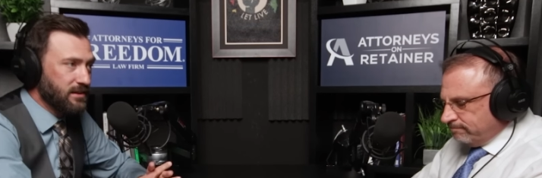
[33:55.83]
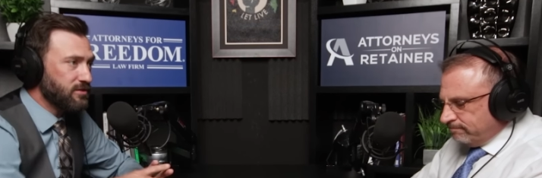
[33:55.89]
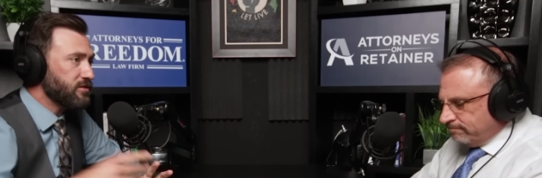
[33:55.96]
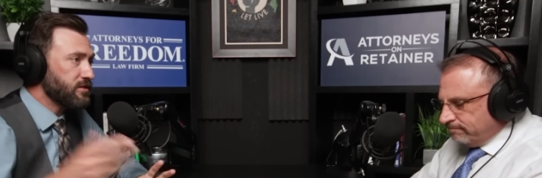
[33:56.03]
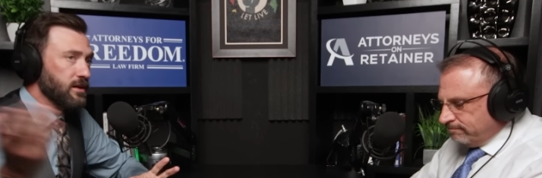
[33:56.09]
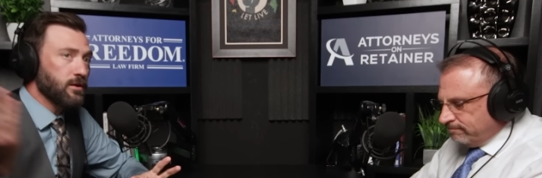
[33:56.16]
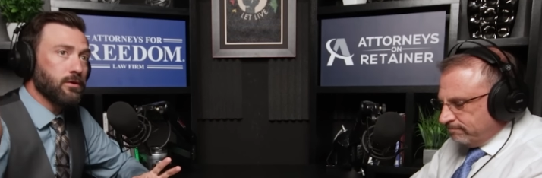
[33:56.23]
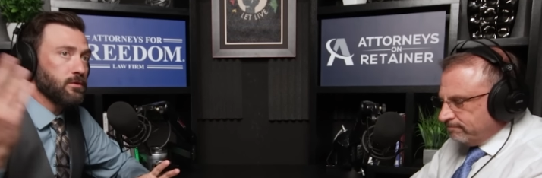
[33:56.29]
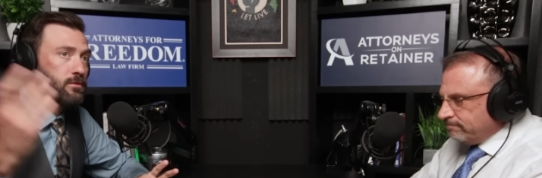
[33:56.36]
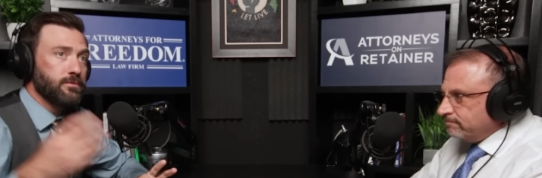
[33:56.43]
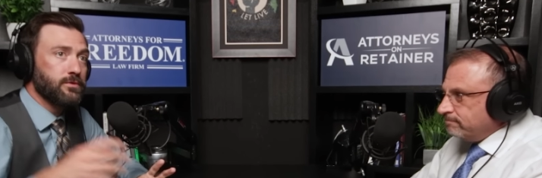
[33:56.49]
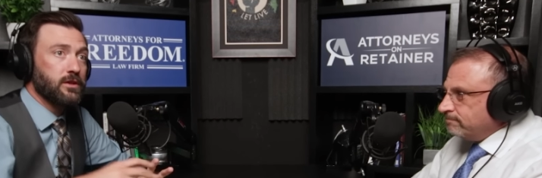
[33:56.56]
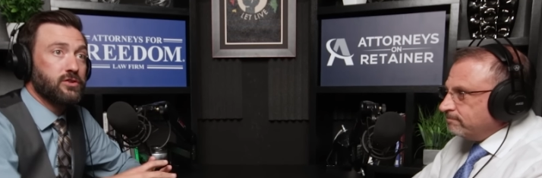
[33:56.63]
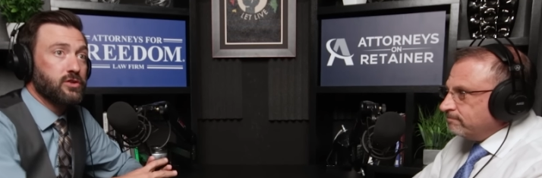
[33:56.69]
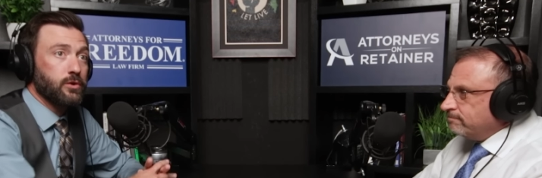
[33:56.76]
Speaker 1: And still,
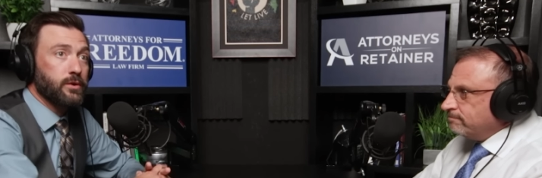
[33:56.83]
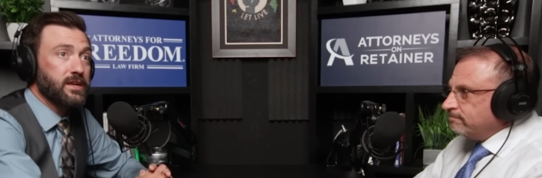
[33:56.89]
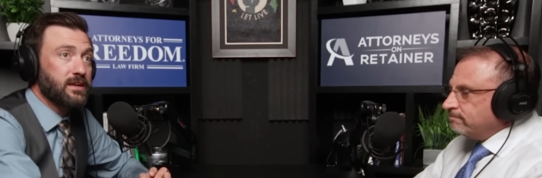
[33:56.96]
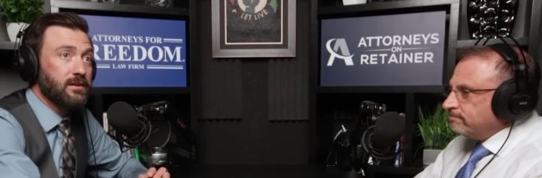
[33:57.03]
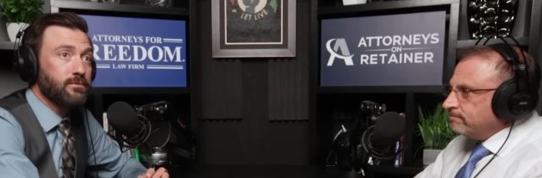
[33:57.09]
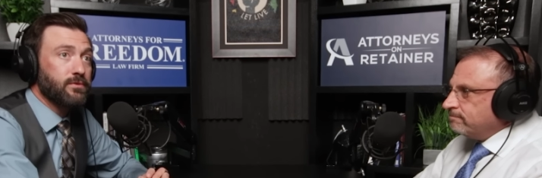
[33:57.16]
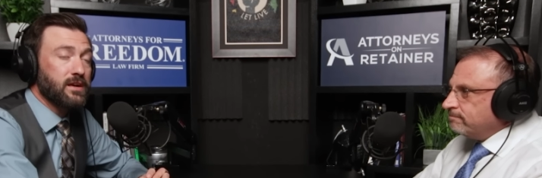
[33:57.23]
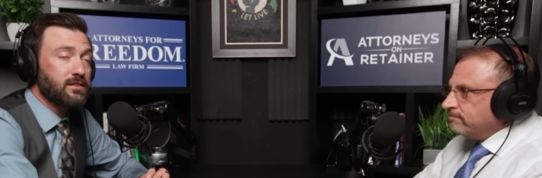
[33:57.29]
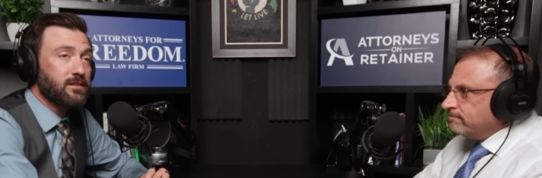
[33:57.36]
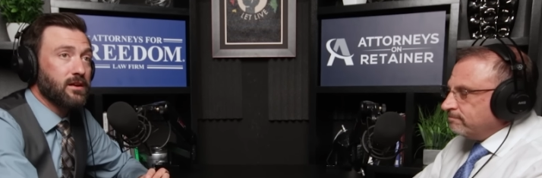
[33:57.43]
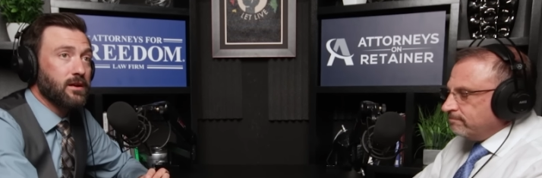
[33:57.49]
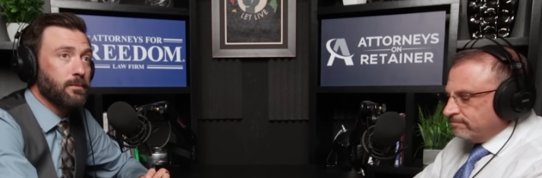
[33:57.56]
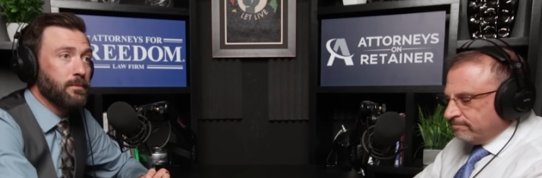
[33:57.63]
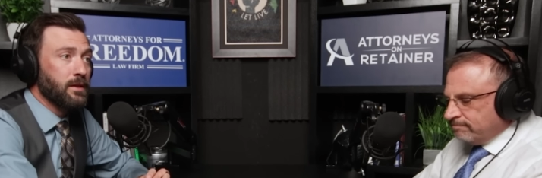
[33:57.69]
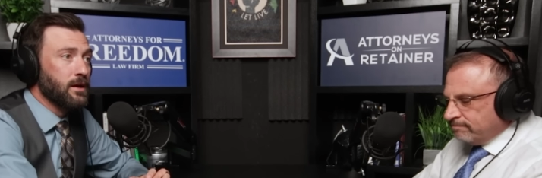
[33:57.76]
the jury
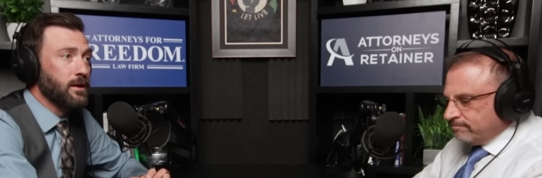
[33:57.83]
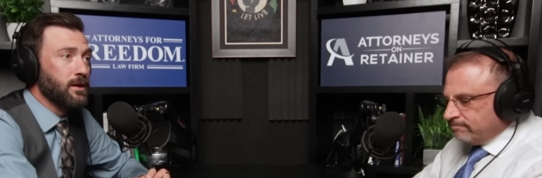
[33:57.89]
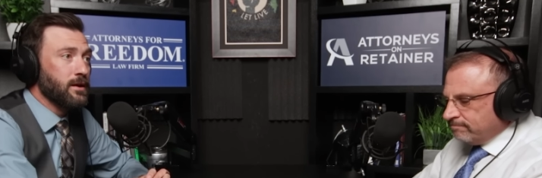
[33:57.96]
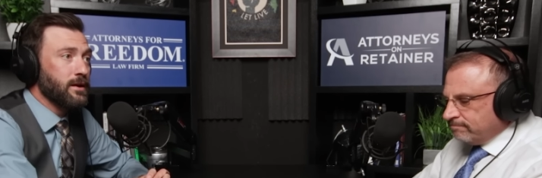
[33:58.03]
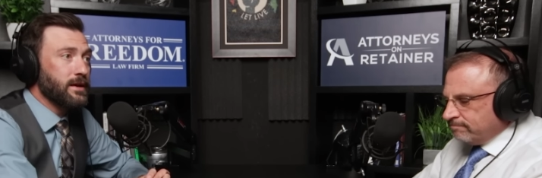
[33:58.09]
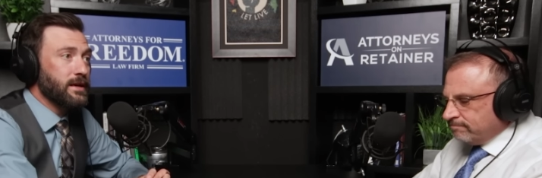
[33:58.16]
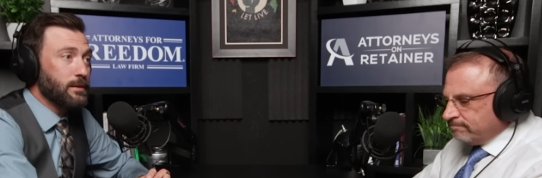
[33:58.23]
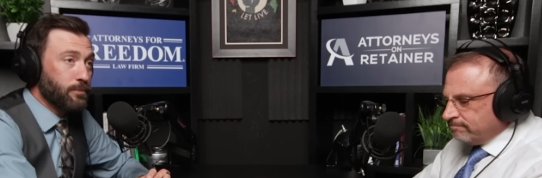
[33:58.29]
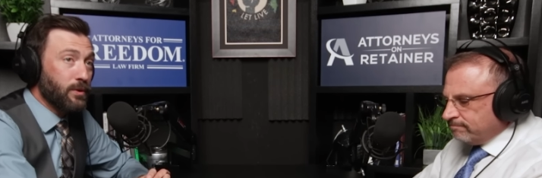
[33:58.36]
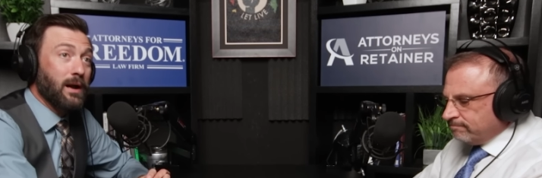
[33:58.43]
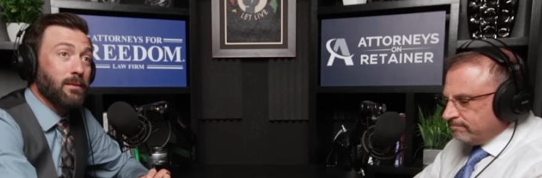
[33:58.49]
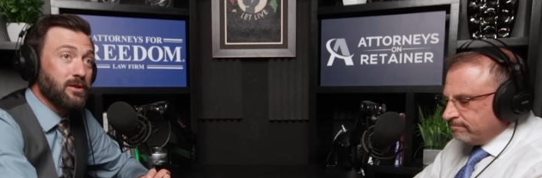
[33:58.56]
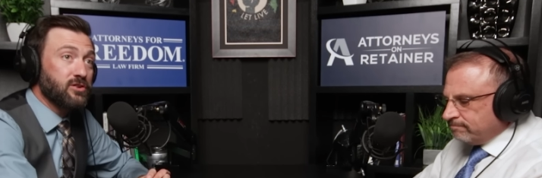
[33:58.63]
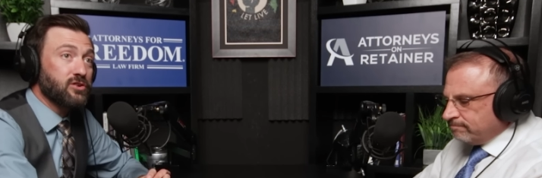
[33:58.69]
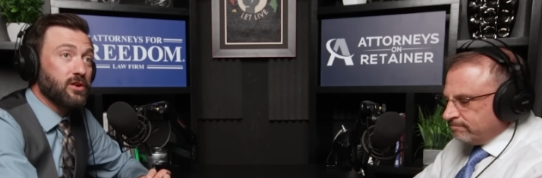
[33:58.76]
convicted him. He
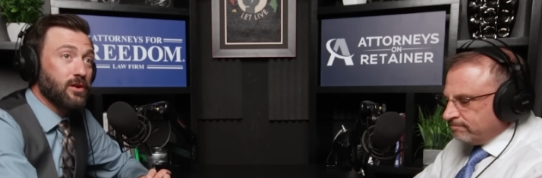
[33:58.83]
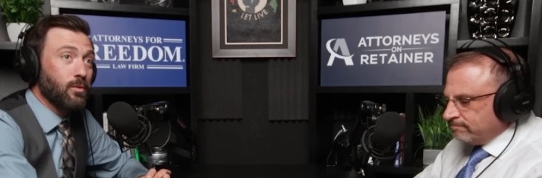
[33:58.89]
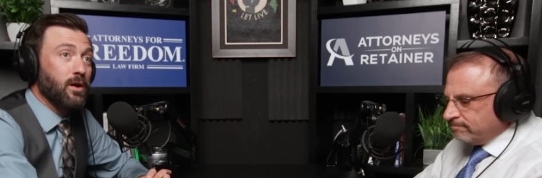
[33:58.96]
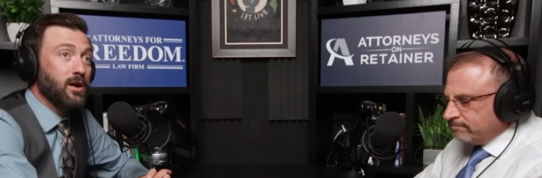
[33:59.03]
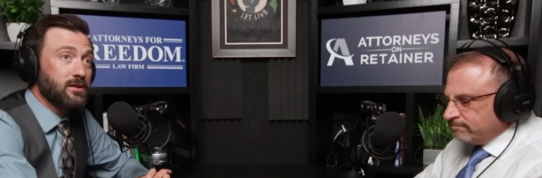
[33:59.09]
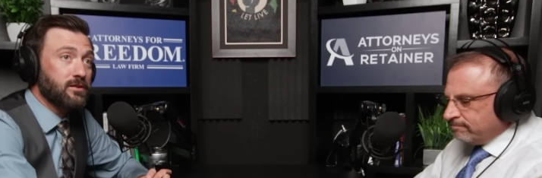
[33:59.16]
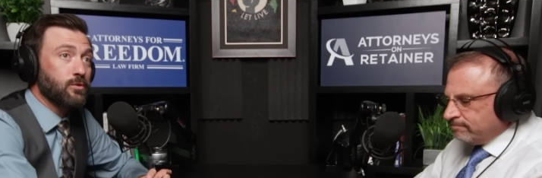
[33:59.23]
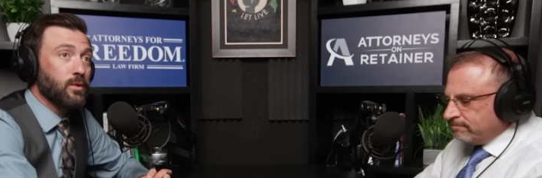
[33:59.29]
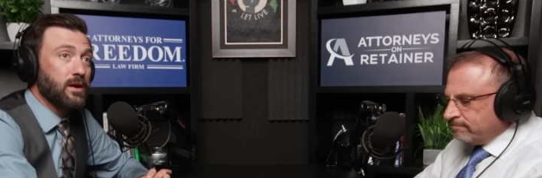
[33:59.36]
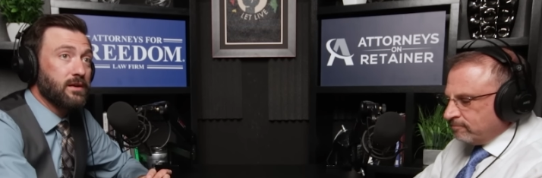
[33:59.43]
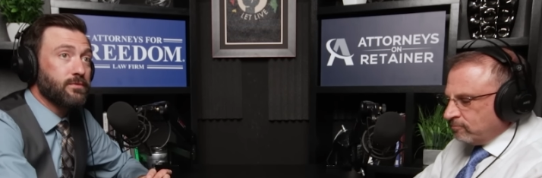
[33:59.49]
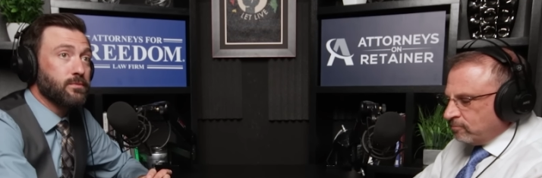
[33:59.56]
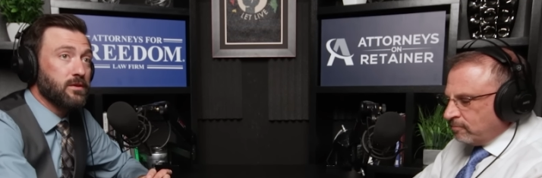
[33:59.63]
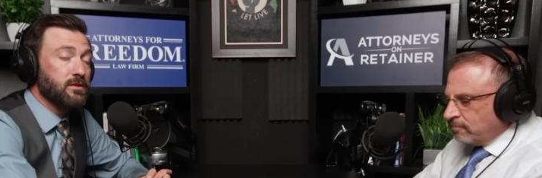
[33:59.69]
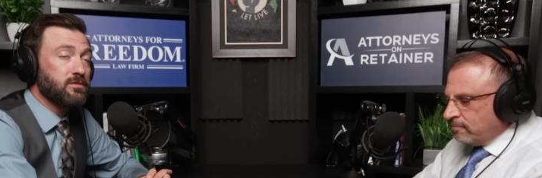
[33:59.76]
probably should have walked
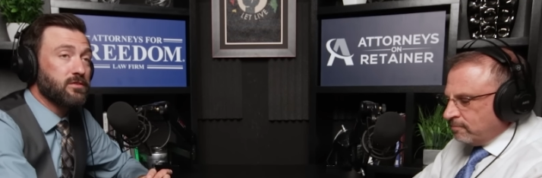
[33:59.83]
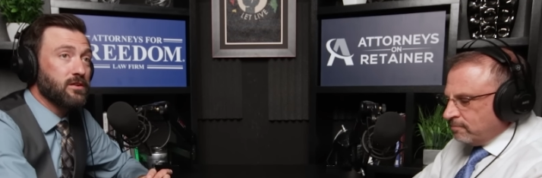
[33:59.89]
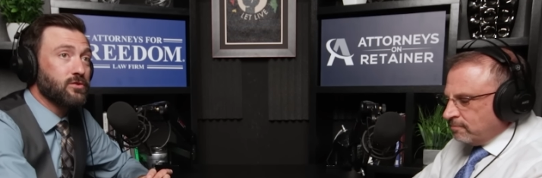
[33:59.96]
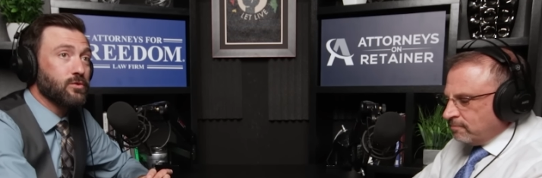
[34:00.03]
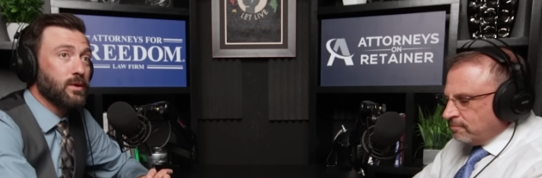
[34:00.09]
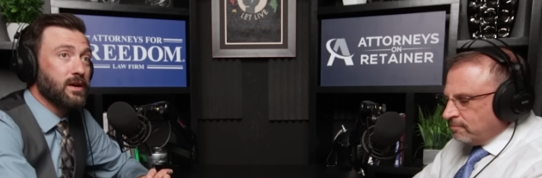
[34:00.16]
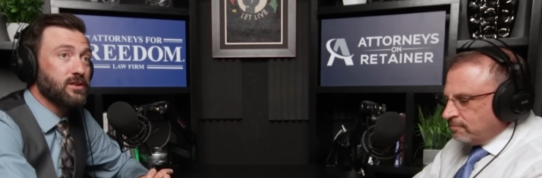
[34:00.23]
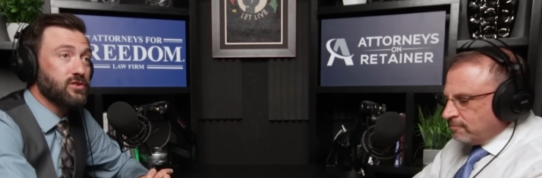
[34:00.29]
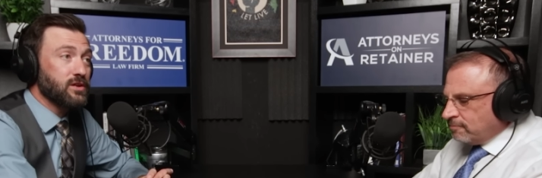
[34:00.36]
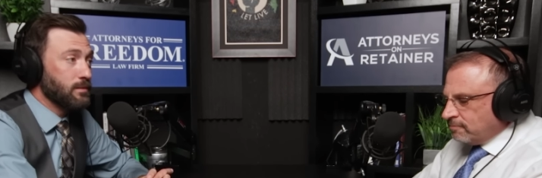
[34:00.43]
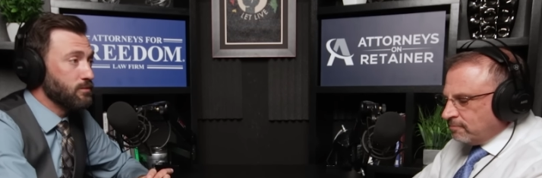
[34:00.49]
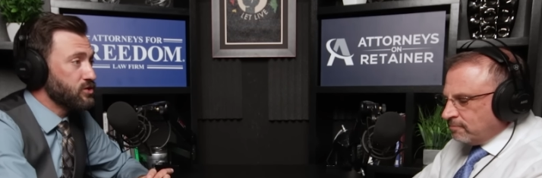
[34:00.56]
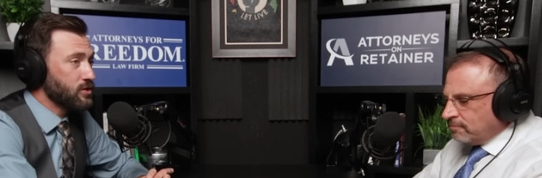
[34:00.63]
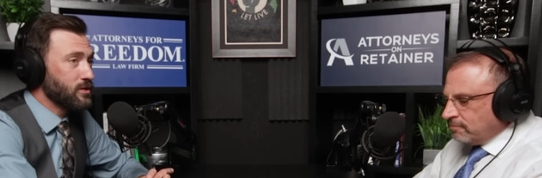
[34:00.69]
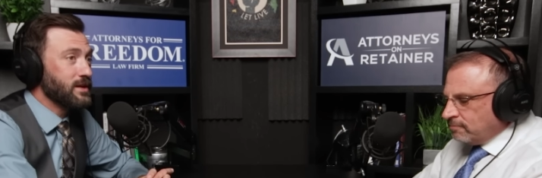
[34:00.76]
away from the situation.
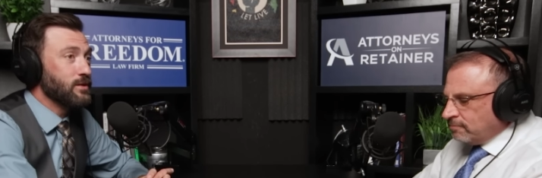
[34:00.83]
I'm sure